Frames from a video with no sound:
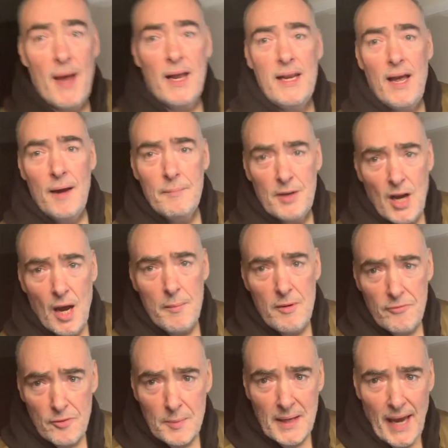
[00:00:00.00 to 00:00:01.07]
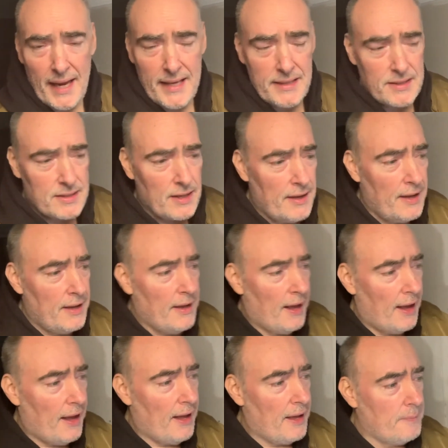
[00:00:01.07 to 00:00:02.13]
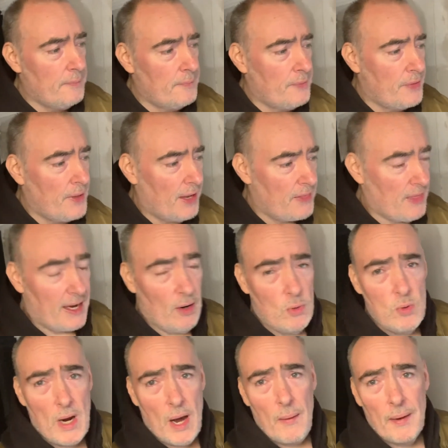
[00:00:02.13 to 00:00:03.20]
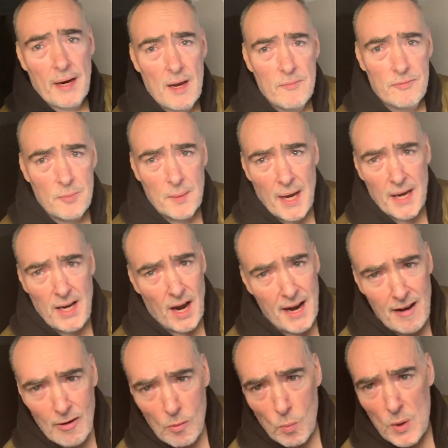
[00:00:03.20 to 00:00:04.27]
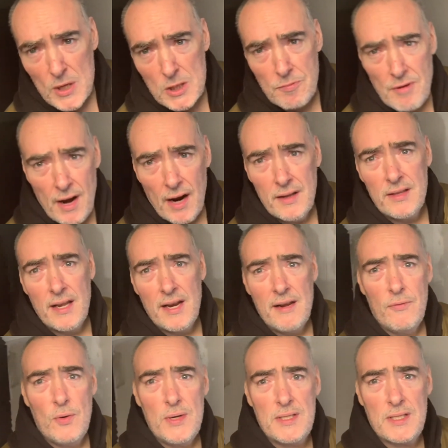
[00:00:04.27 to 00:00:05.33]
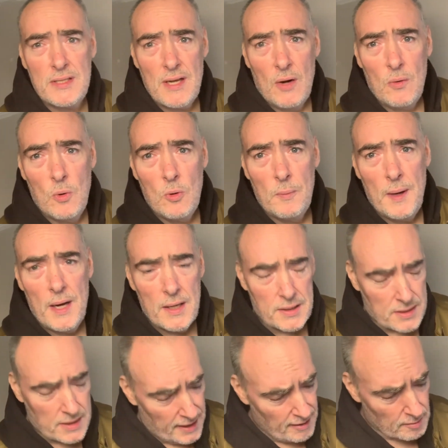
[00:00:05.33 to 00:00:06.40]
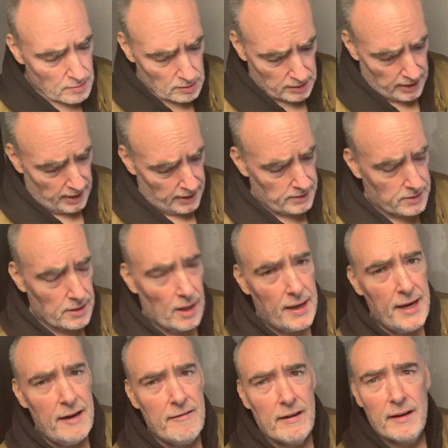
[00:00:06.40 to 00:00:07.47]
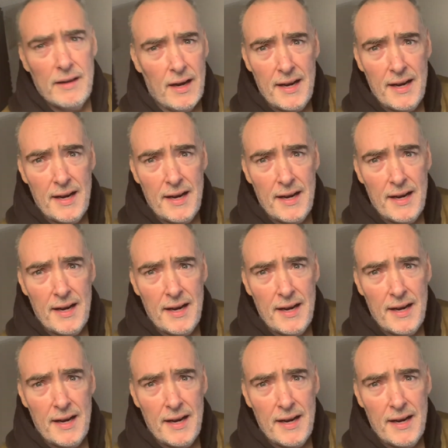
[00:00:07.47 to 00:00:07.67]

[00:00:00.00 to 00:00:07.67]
I'm coming from Kent. They all know I come from Kent. I hear them whispering it under their voices. I walk past, I hear it. Kent, I hear it.